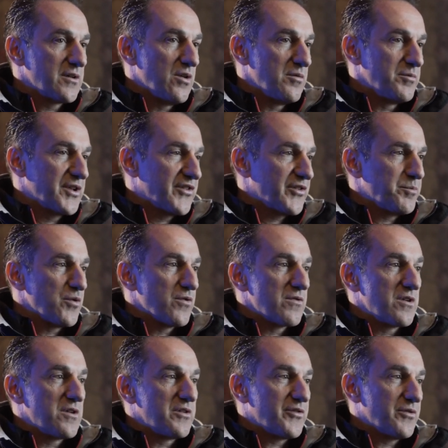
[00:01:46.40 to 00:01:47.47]
combat
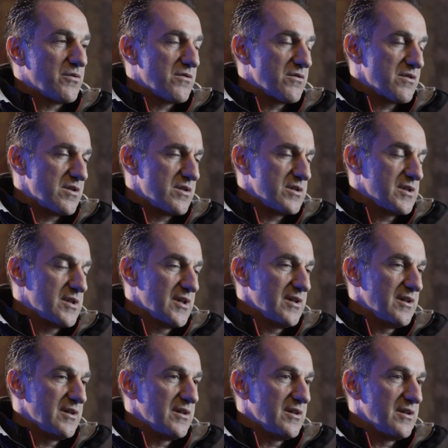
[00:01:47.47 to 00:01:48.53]
sports or
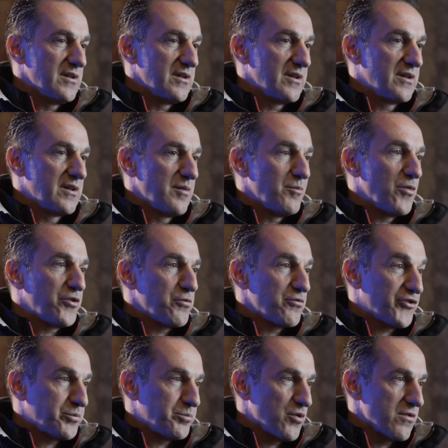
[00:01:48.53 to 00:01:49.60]
uh,
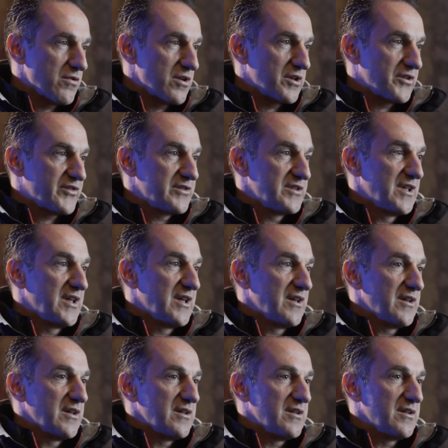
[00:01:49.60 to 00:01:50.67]
motor sports,
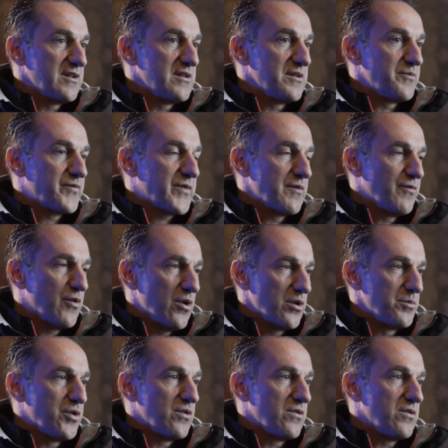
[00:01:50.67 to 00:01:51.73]
uh,
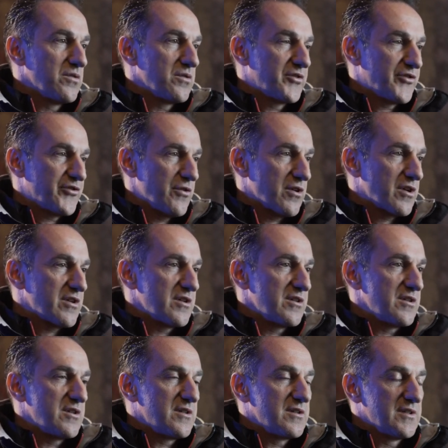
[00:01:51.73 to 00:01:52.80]
volleyball,
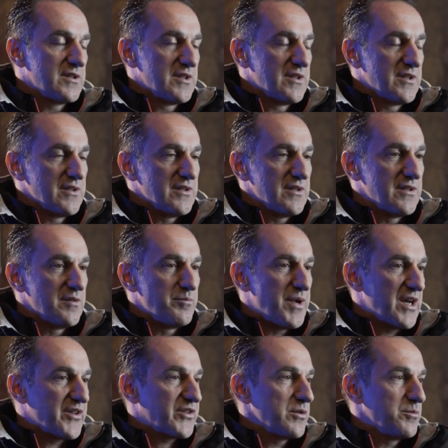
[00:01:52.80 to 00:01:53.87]
soccer, uh,
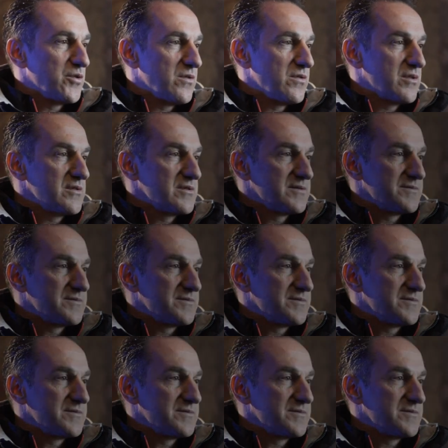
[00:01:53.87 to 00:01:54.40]
basketball.